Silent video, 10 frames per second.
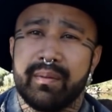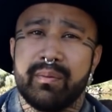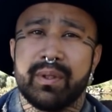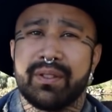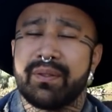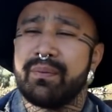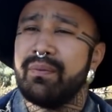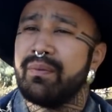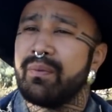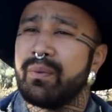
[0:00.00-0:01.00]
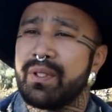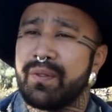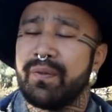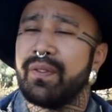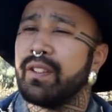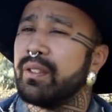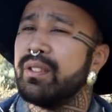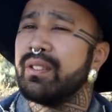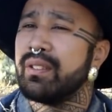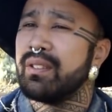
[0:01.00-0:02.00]
was
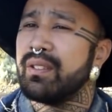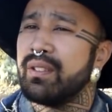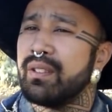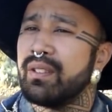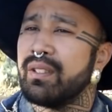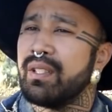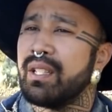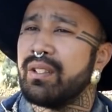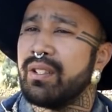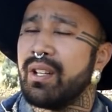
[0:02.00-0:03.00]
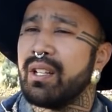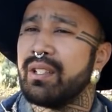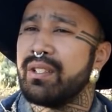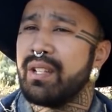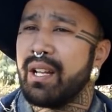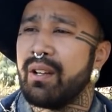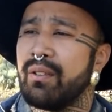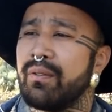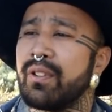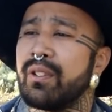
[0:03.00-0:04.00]
filled. And the knowledge now
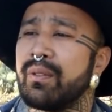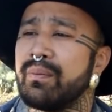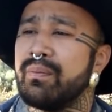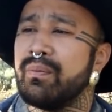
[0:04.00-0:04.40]
of her,